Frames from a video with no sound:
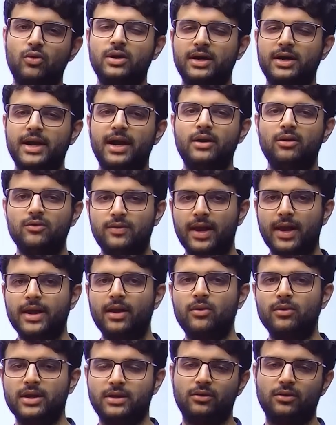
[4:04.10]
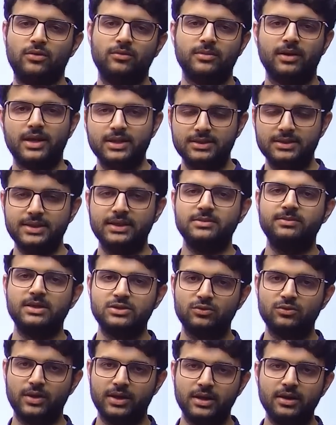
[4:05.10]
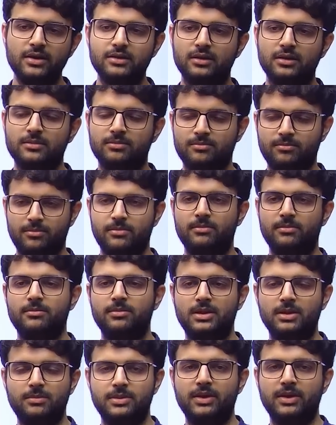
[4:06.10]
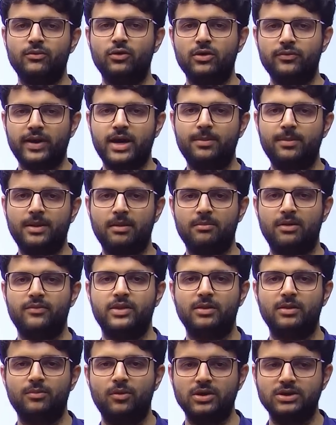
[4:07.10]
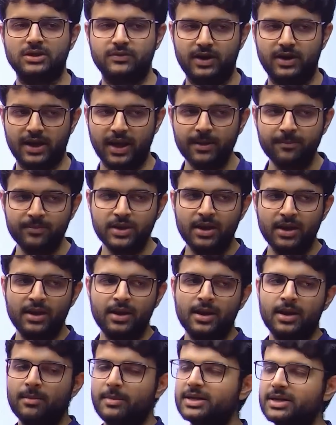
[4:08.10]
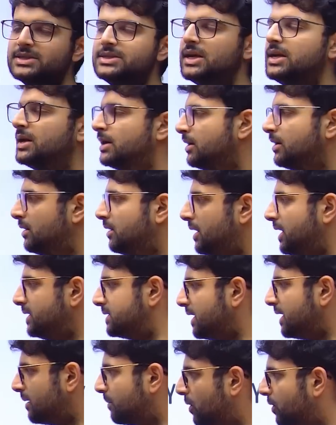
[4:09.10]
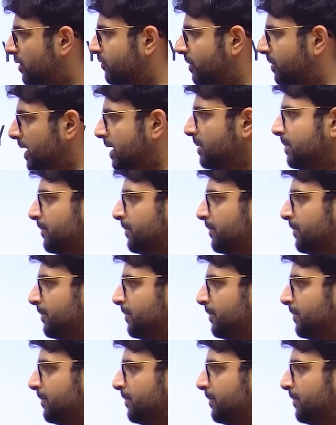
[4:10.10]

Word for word: don't tend to fly out and you know, in six months to a year, the, the they won't find PMF and the project will die. But still decent amount of